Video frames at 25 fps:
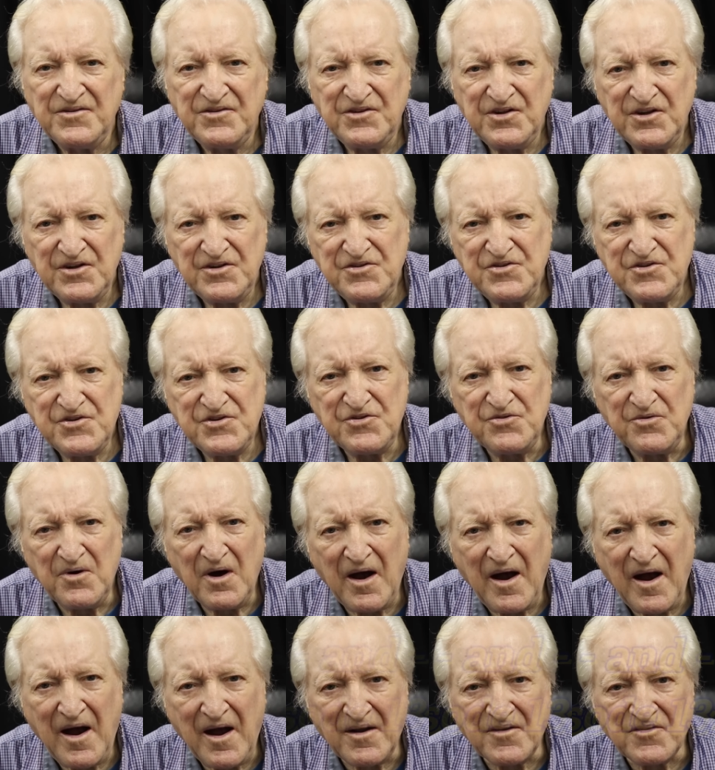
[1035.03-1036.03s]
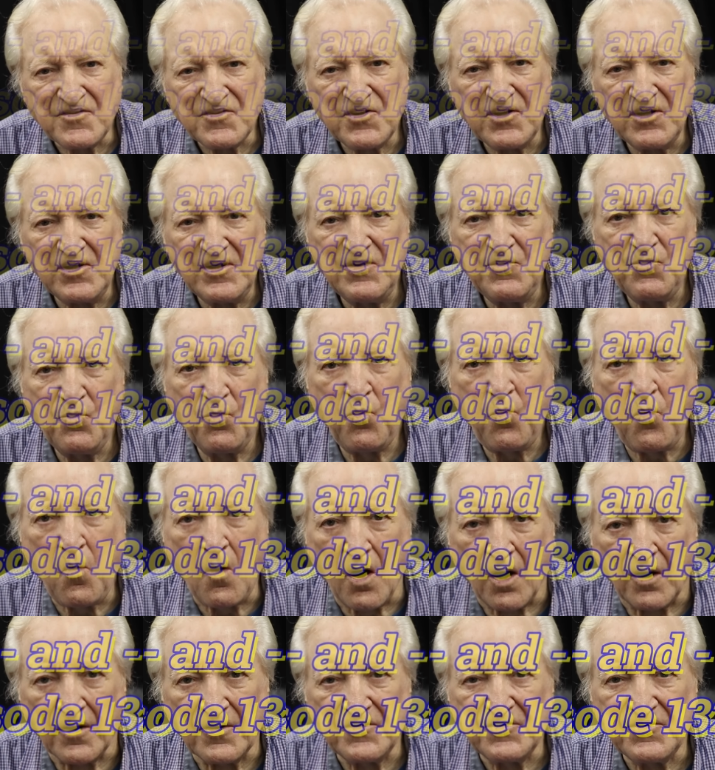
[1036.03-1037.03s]
Did you actually
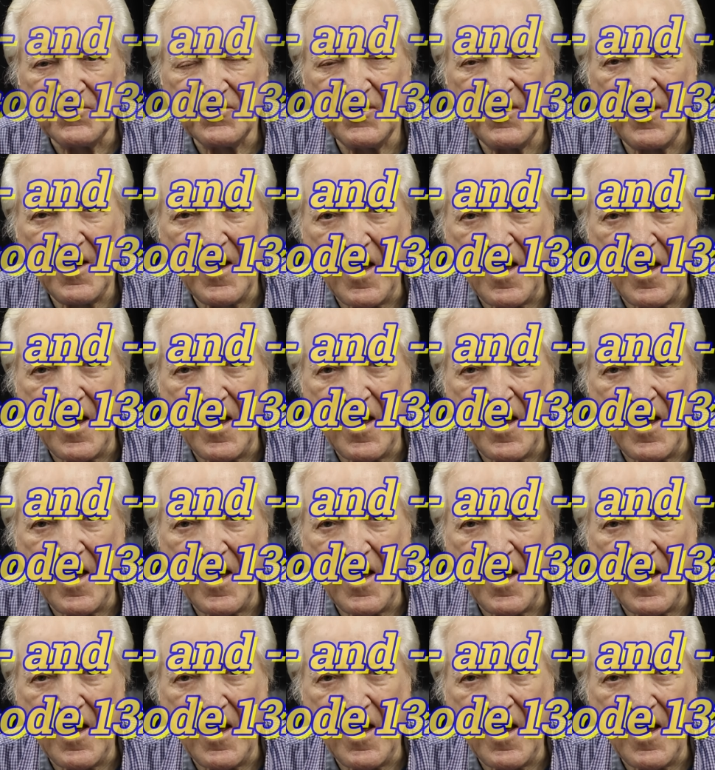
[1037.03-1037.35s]
watch